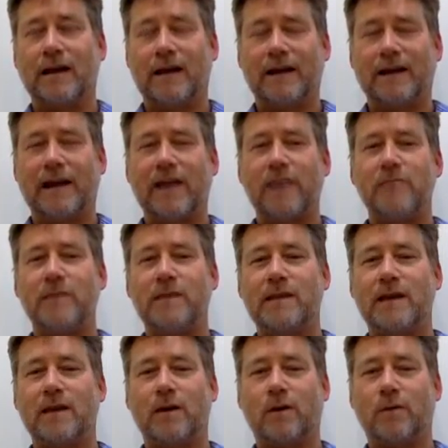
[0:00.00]
it gave
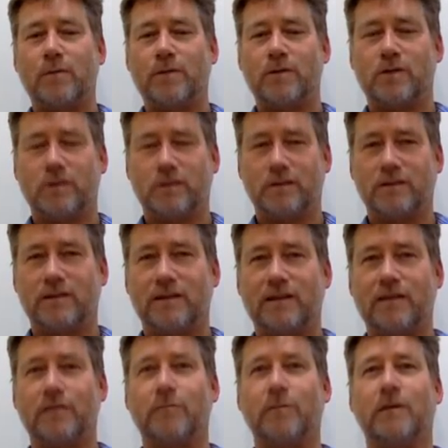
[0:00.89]
me that
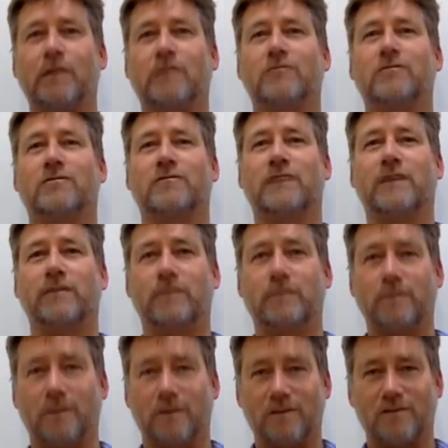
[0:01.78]
opportunity to be able to travel
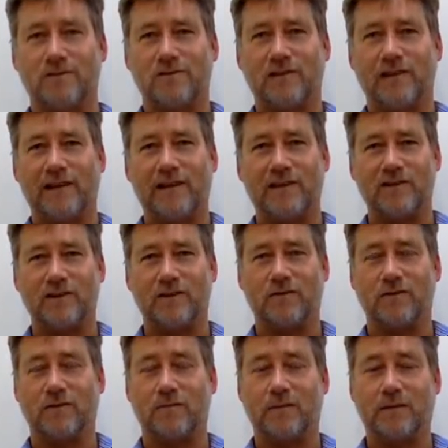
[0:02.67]
to Australasia
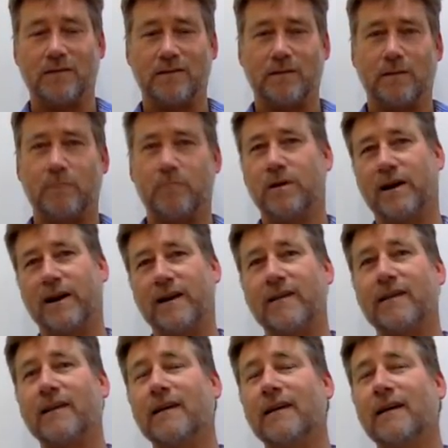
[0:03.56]
during my summer
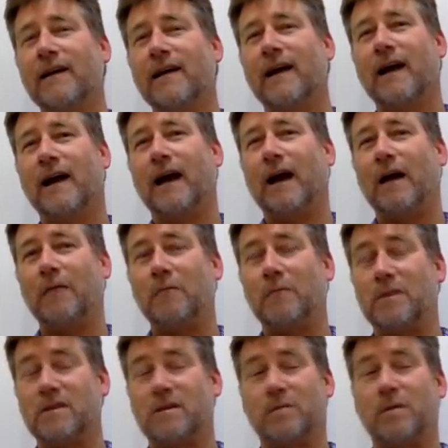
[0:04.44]
break,
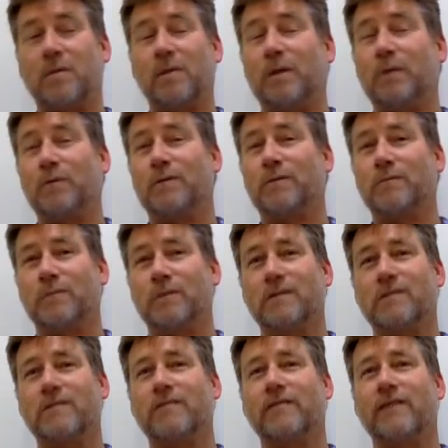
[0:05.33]
which I probably
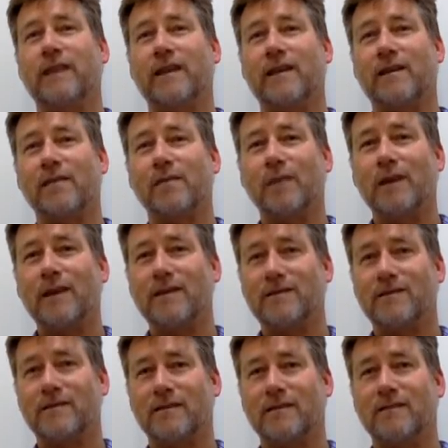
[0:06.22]
wouldn't have done
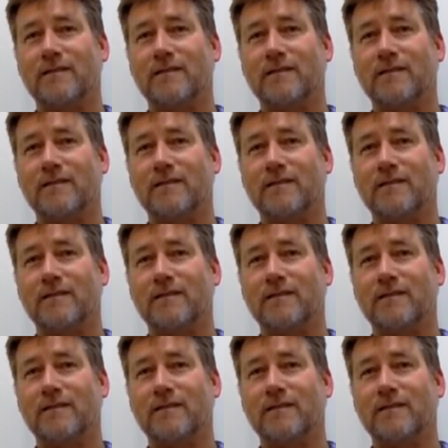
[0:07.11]
otherwise.